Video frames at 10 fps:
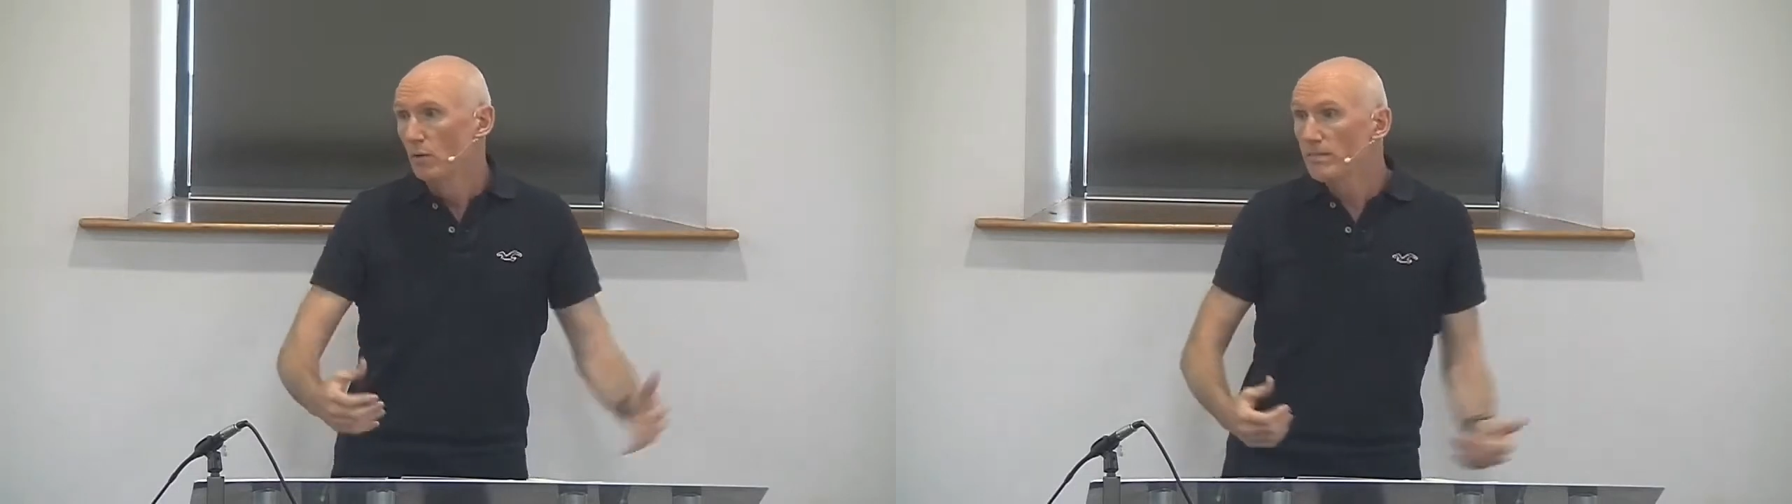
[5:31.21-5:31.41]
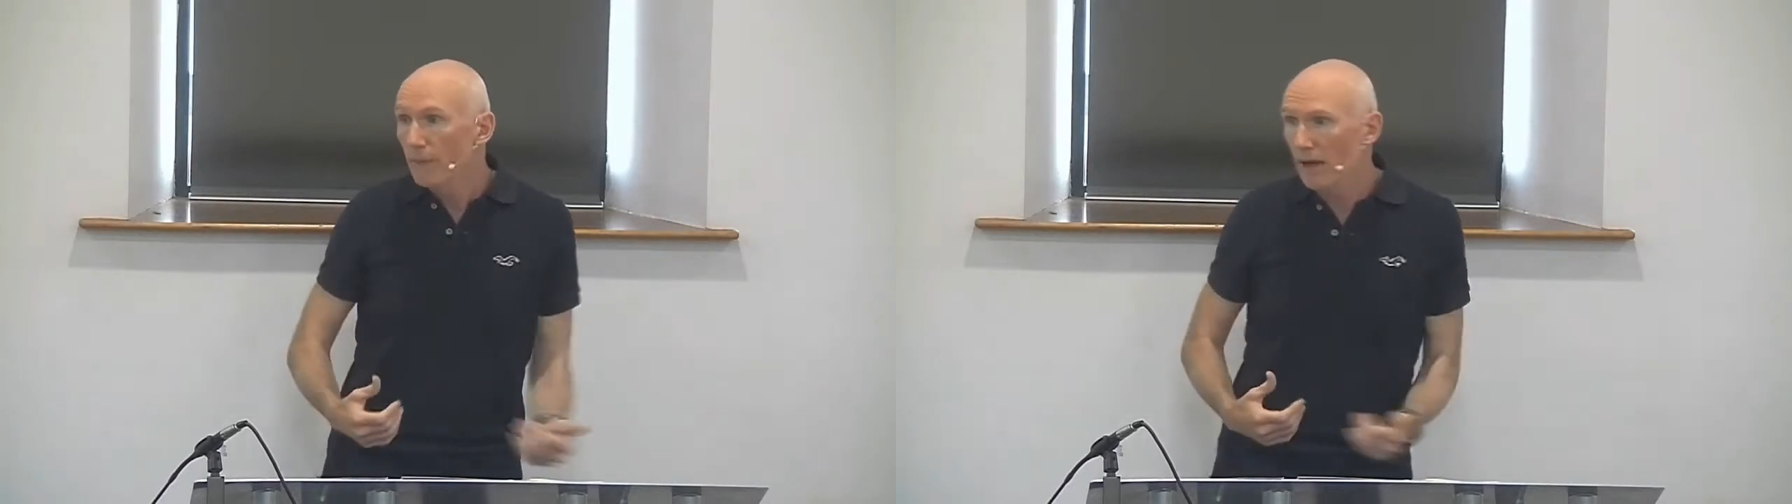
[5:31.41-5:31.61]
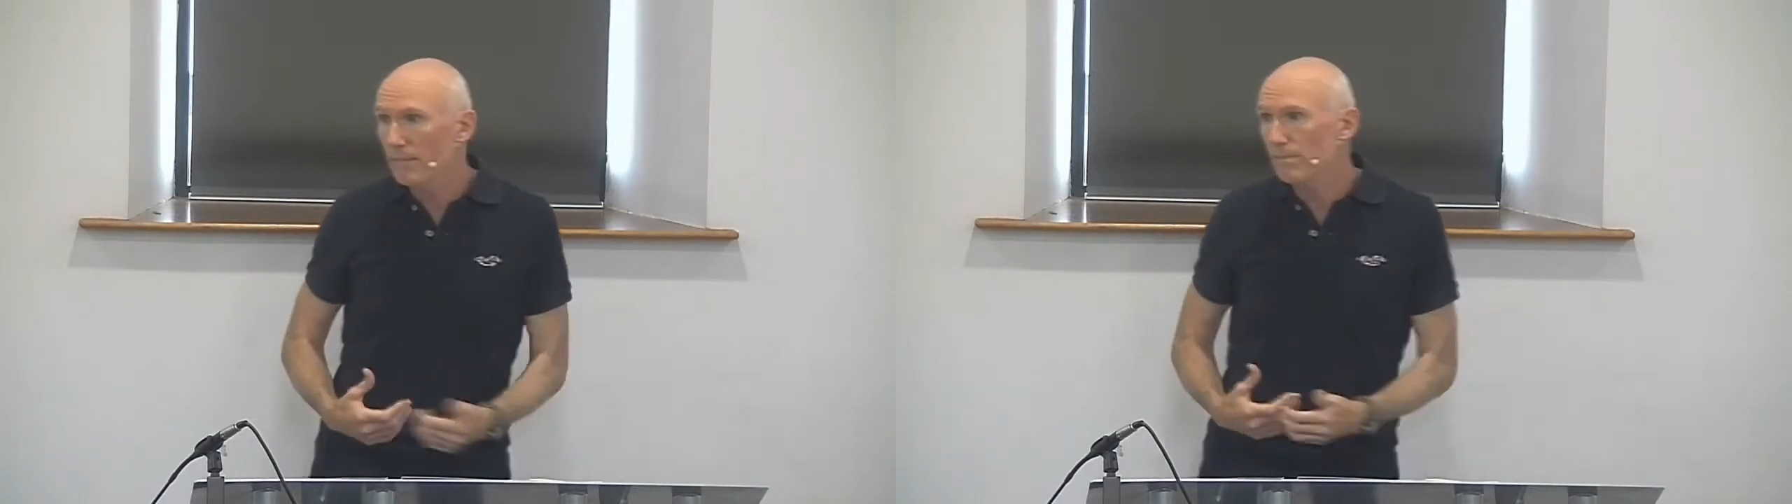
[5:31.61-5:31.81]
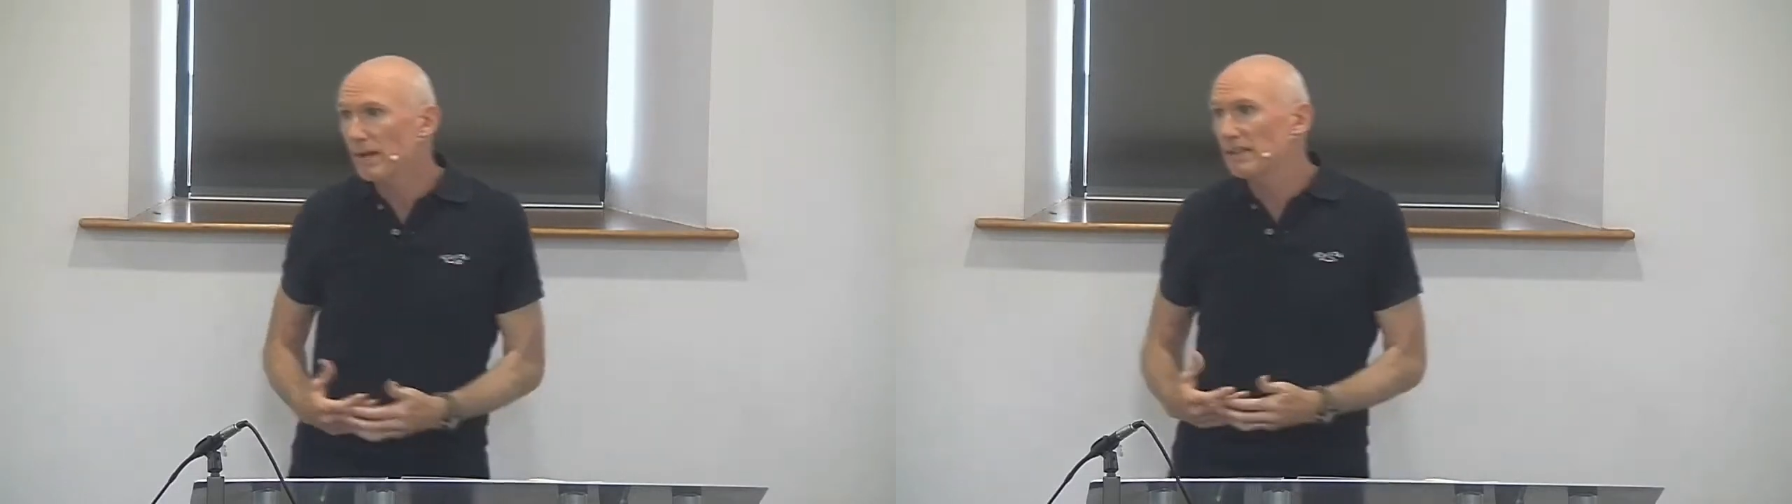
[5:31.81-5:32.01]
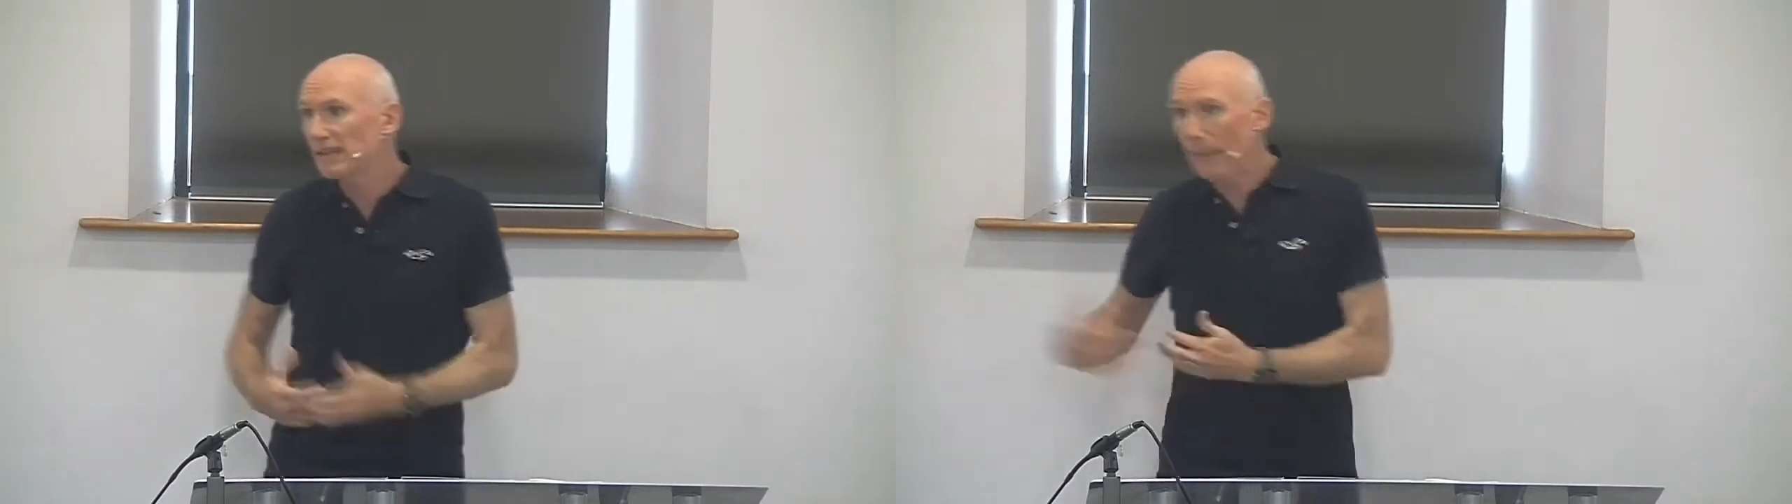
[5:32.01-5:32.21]
We might
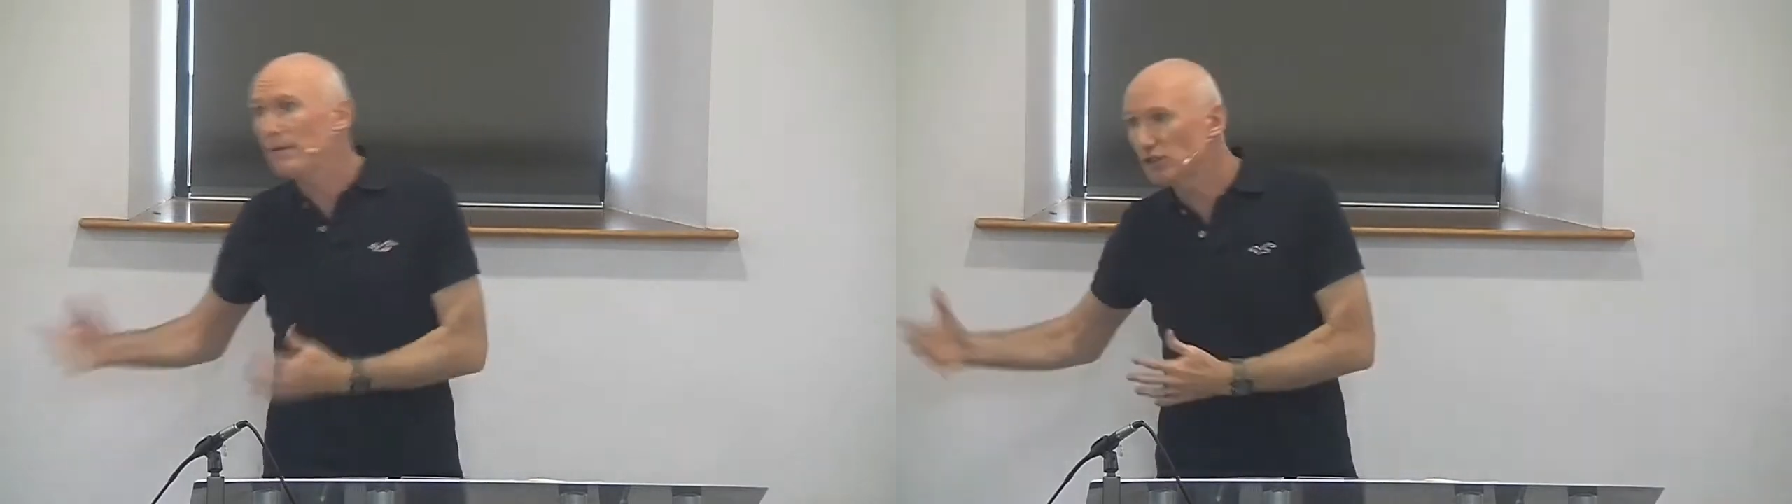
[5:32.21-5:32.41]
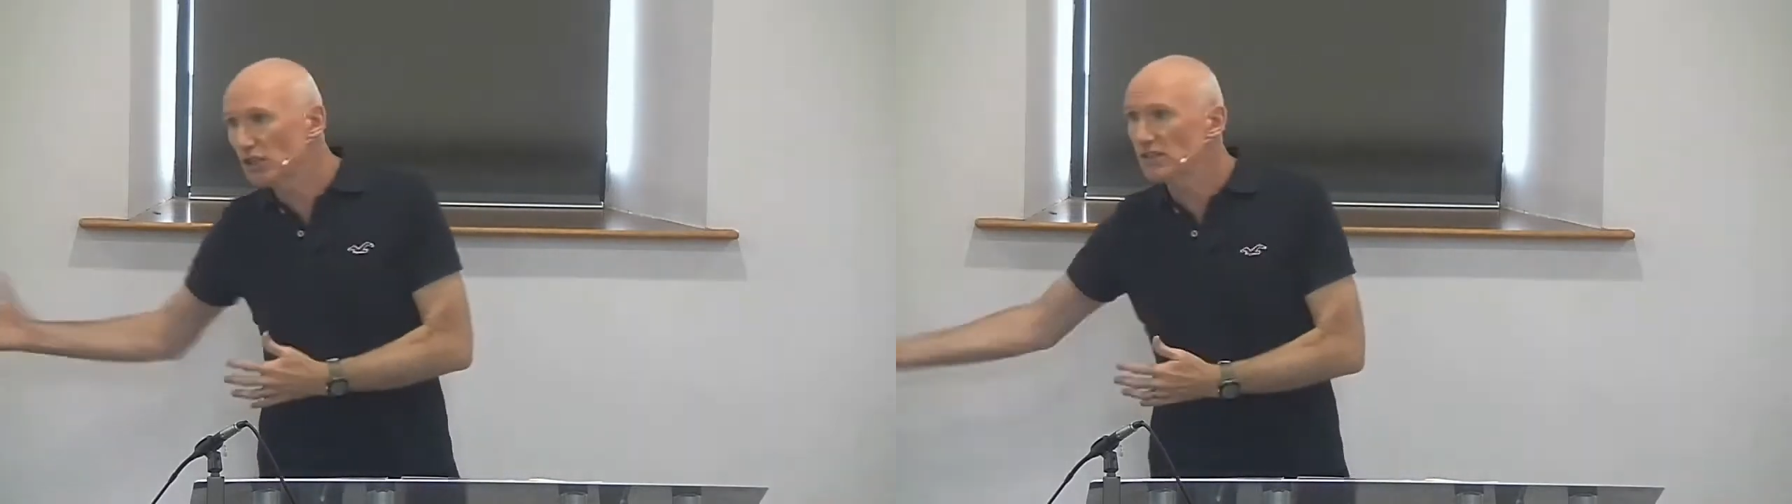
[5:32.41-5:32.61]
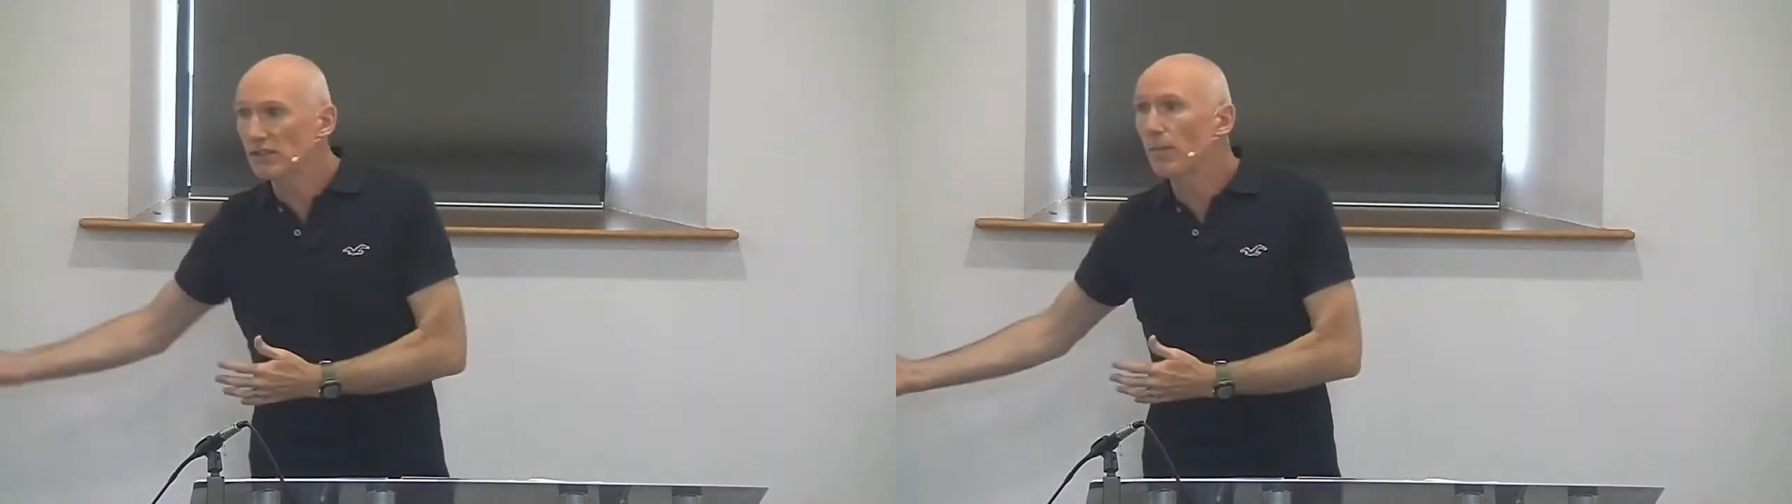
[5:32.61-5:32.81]
be damaging